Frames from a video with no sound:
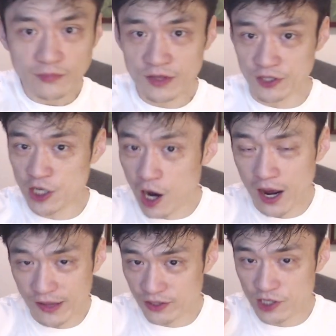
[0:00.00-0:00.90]
the
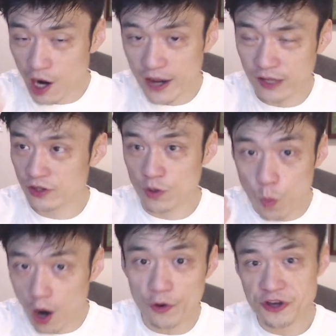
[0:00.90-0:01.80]

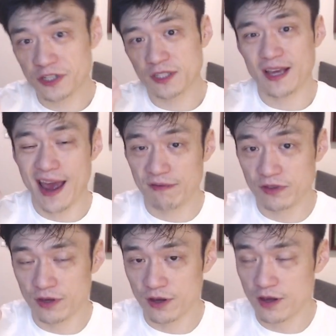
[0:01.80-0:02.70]
Warriors and
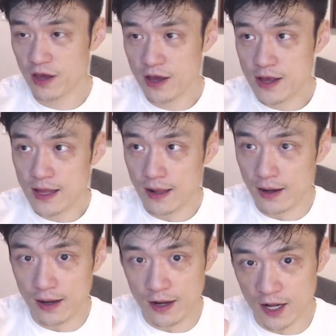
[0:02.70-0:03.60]
the
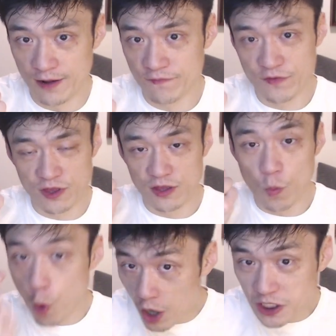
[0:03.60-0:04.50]

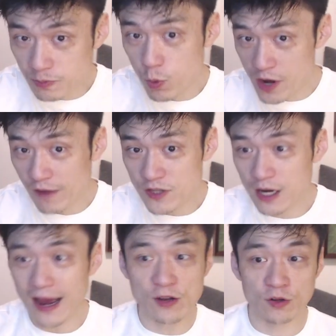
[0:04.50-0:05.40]
Wasp went under
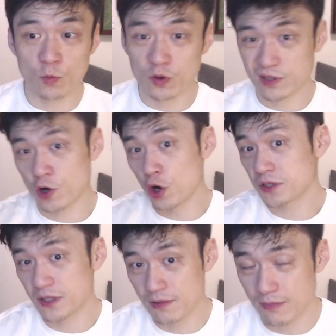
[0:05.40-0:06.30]
and was
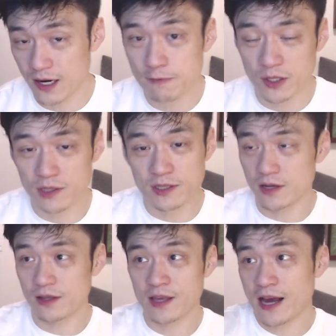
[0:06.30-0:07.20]
costing them money because
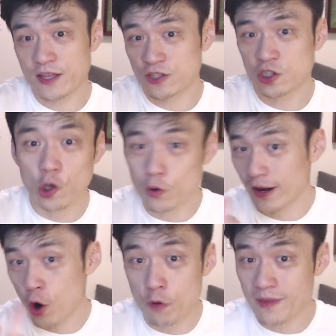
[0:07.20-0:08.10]
there's two like
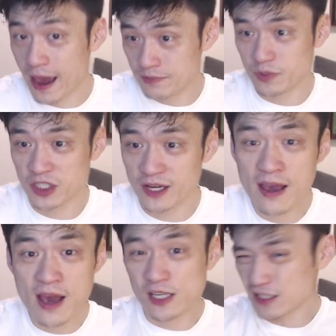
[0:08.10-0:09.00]
home games missing.
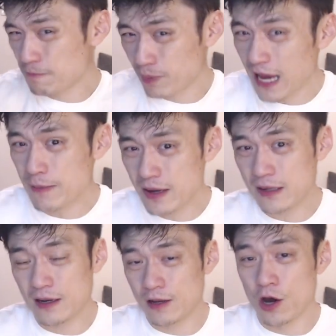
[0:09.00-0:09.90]
So they blame it
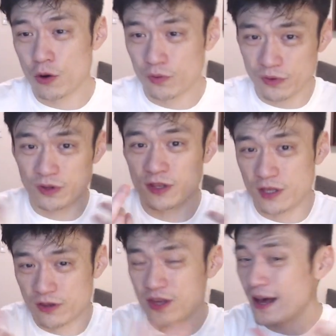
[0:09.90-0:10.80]
on
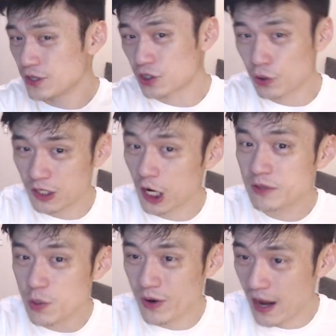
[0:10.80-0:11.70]
the other two clubs
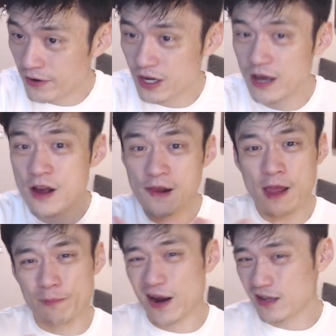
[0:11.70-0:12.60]
that went under,
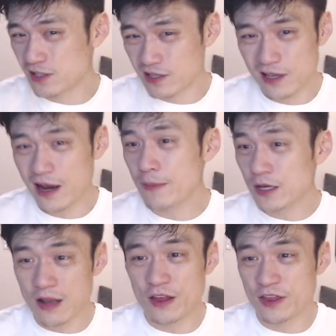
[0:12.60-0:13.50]
but it I
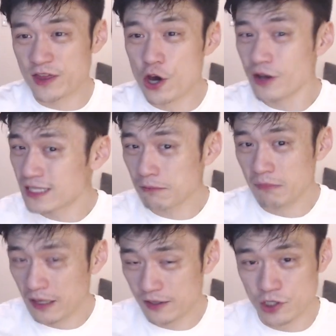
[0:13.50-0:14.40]
mean, $13
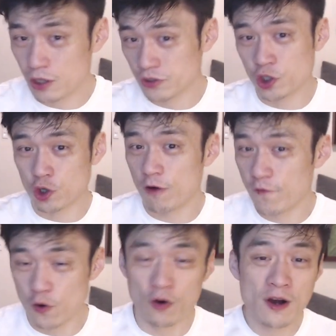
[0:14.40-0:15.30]
million
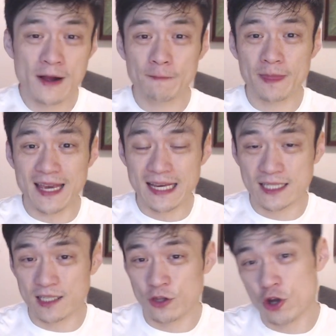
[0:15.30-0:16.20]
shortfall it's
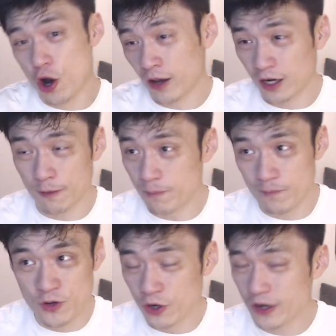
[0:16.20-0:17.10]
not gonna,
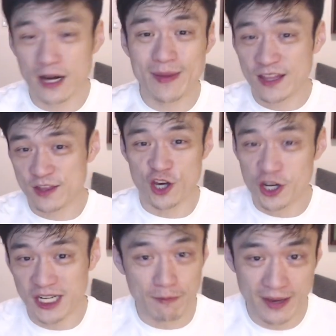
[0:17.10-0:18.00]
you're not gonna make
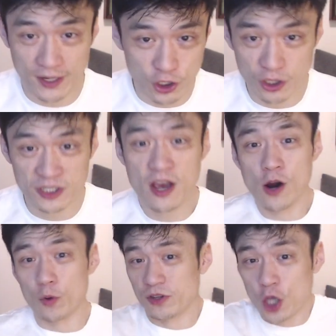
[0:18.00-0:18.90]
$13 million
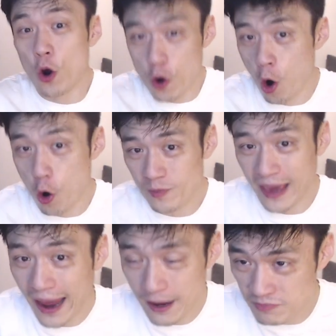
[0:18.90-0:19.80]
with two home
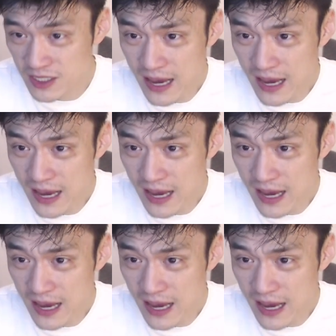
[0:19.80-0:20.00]
games.